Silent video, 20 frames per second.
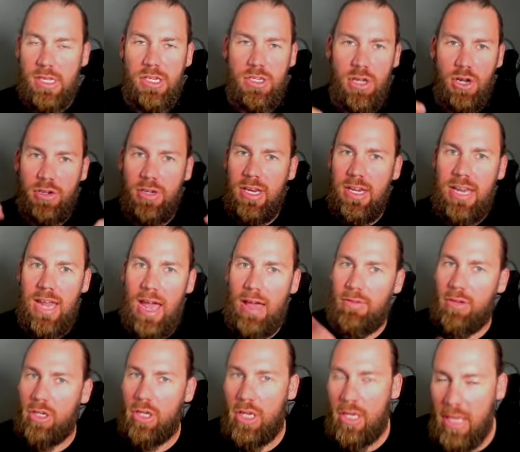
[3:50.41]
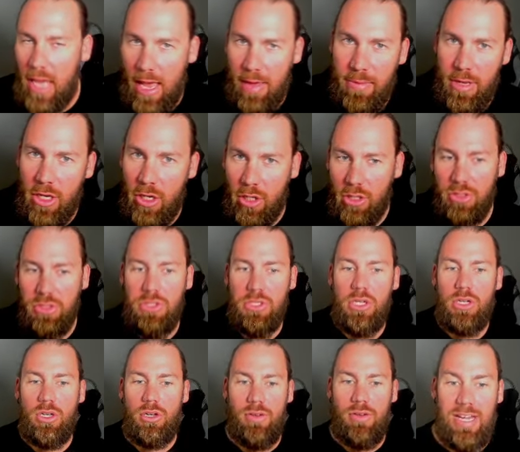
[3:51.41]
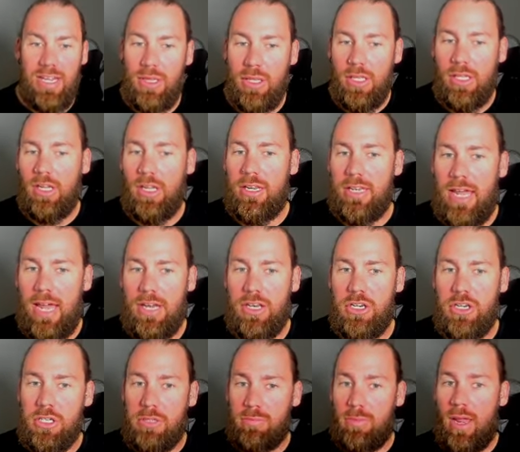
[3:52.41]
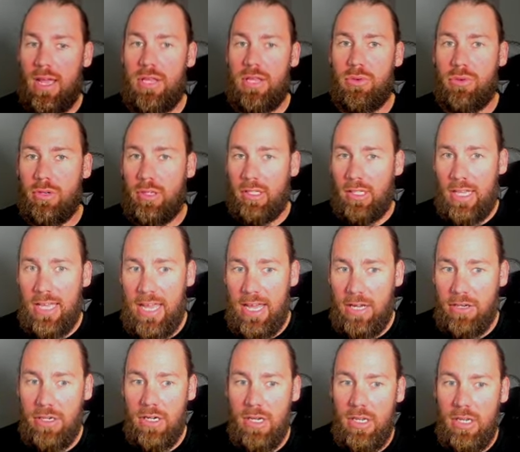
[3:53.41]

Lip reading: You don't need to have a gaming console or anything like that. You just play through the cloud.